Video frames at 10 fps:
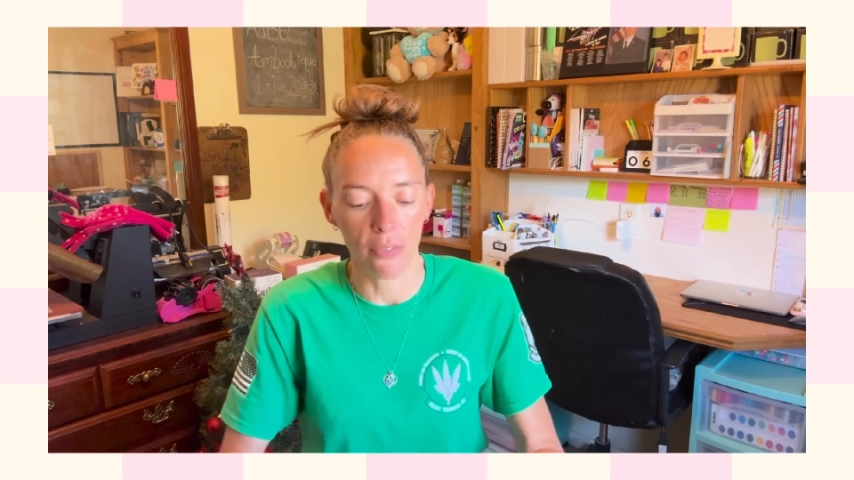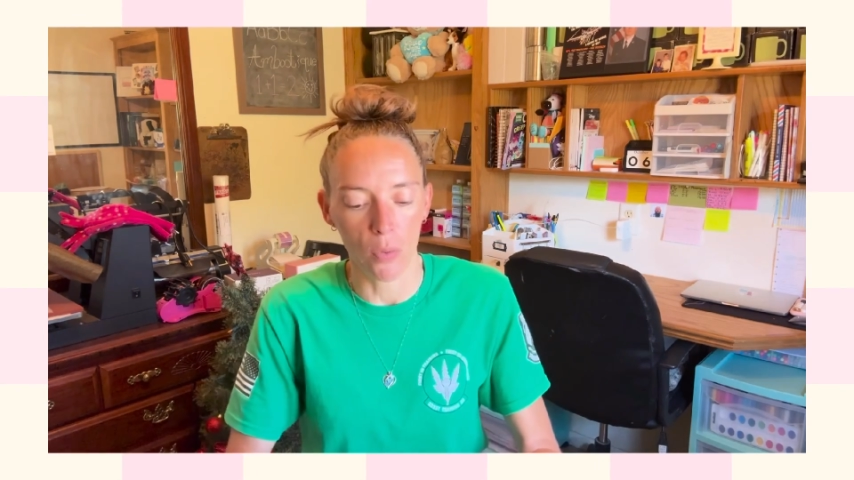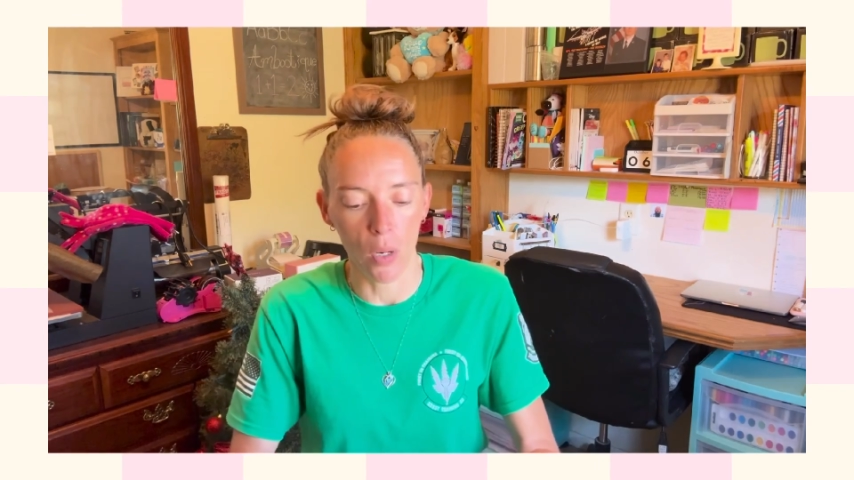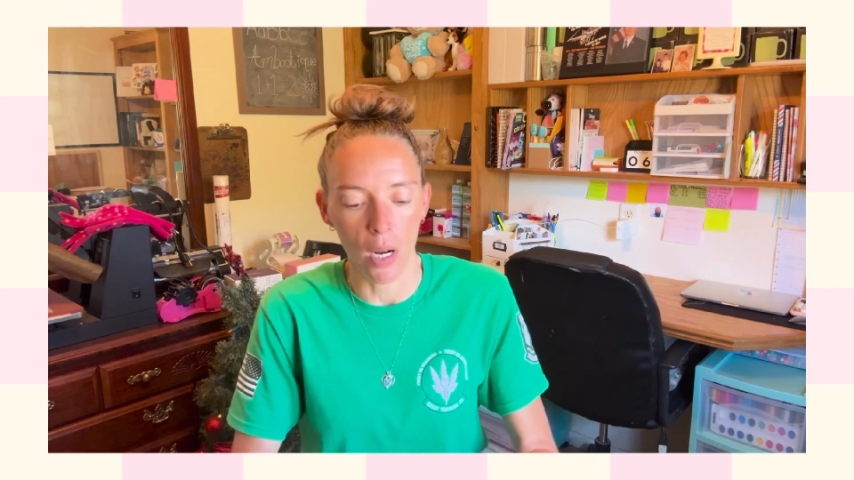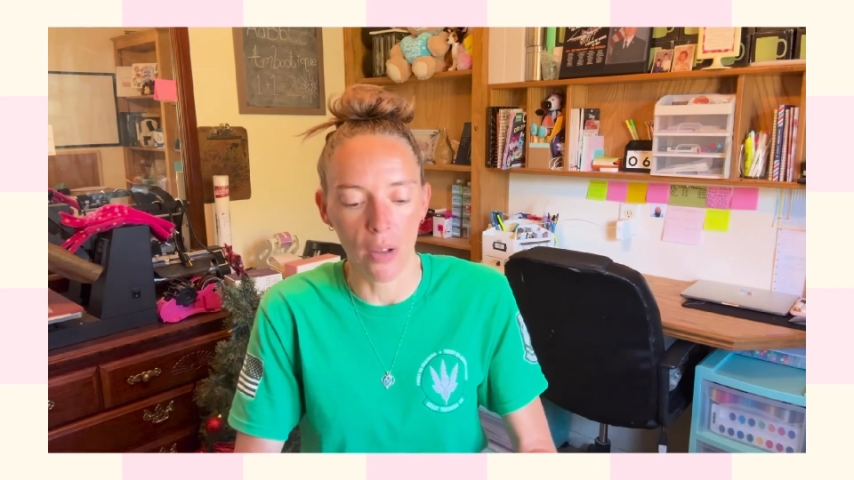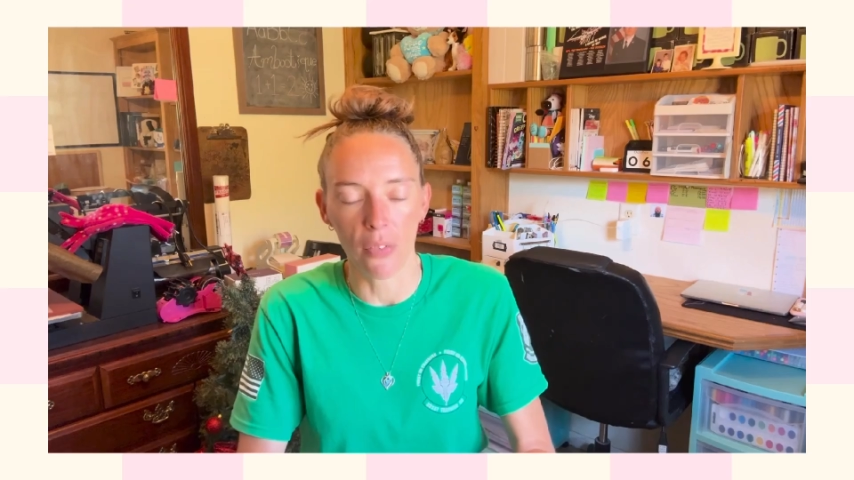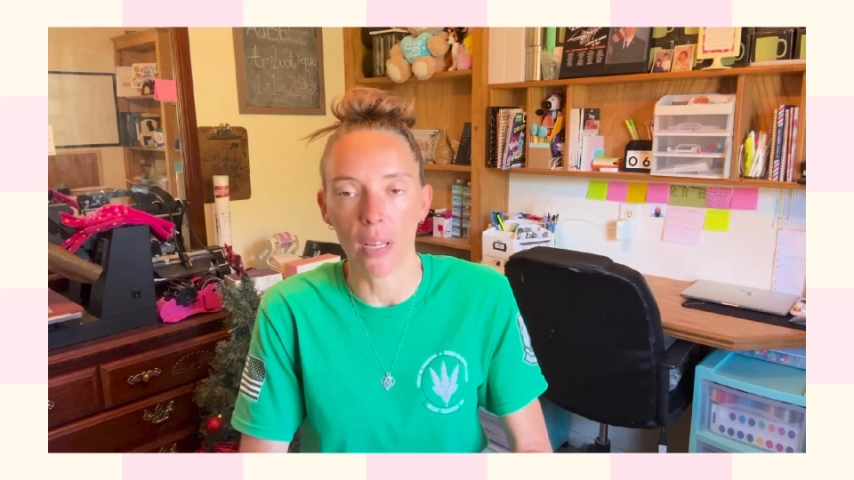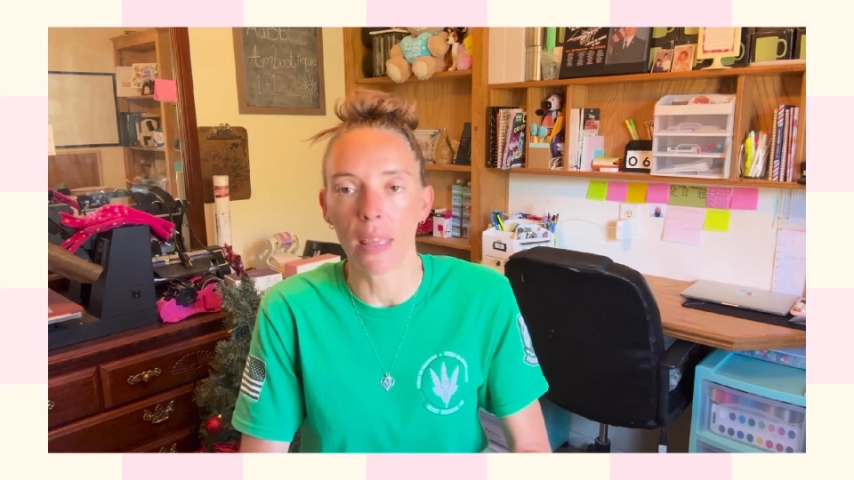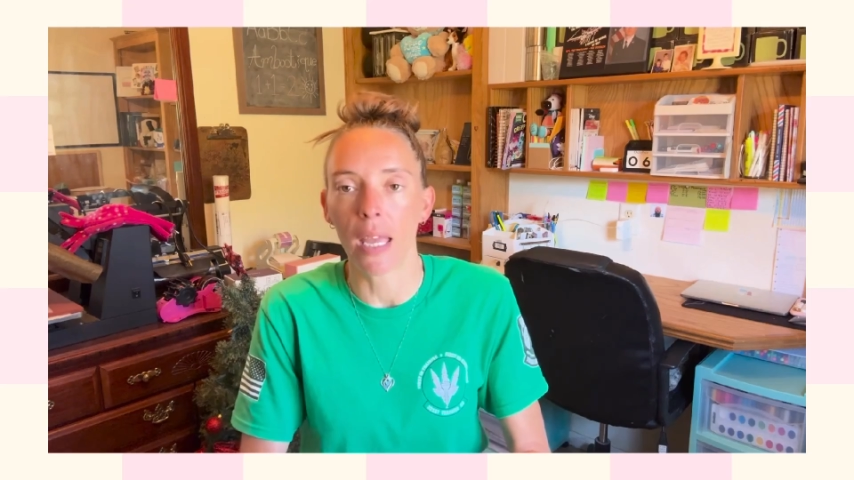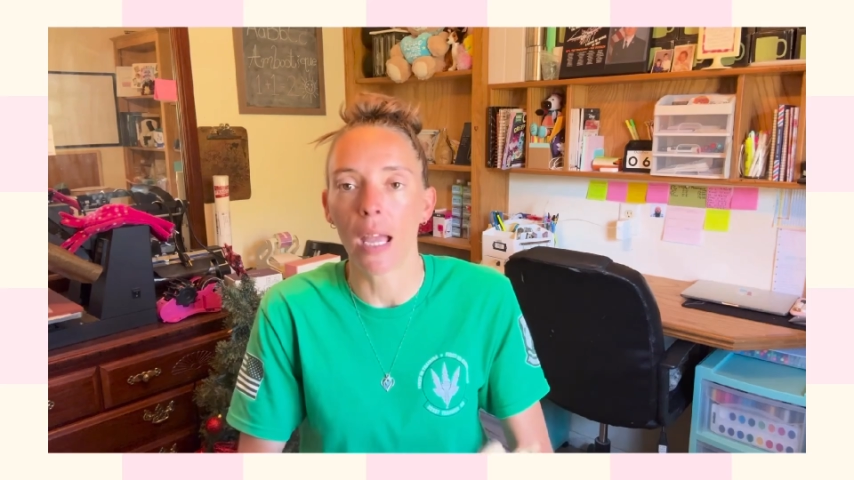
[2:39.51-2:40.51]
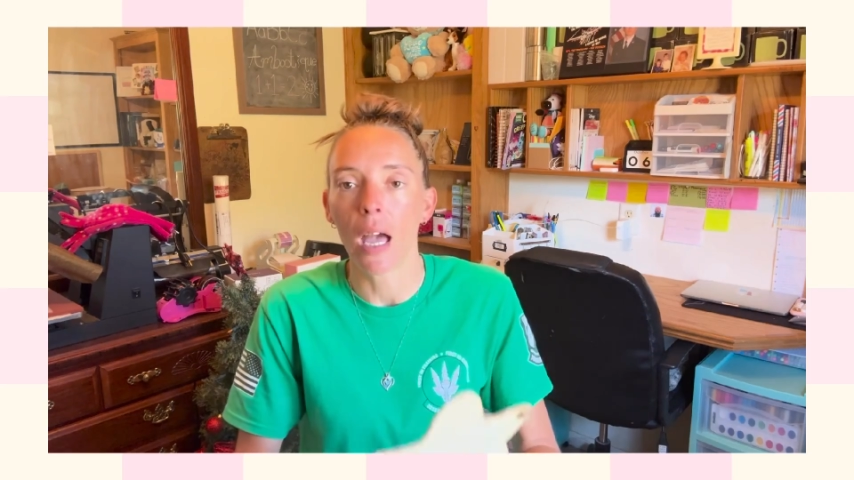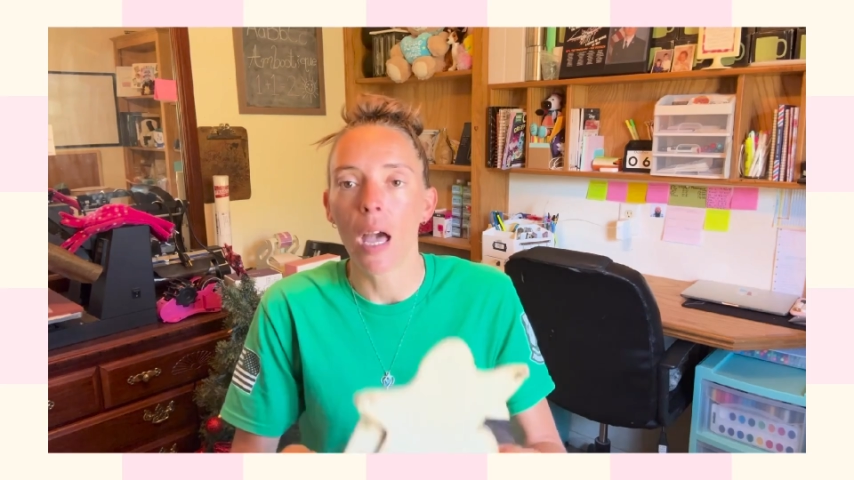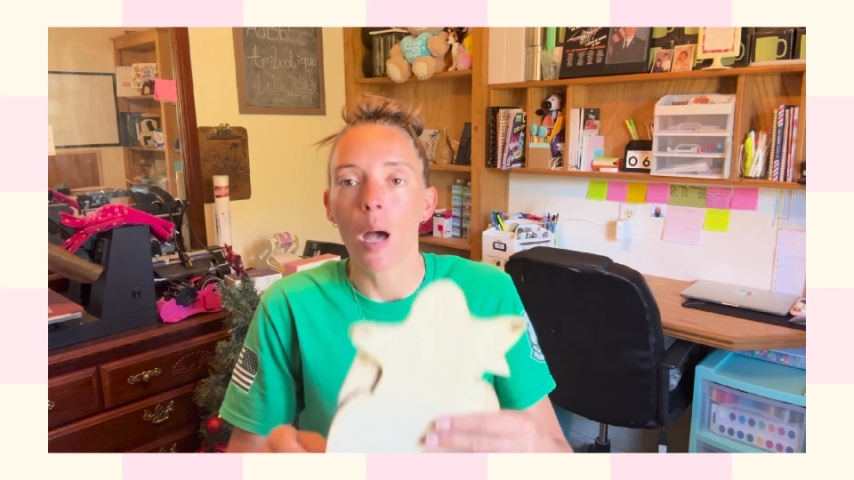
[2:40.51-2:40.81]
for everything.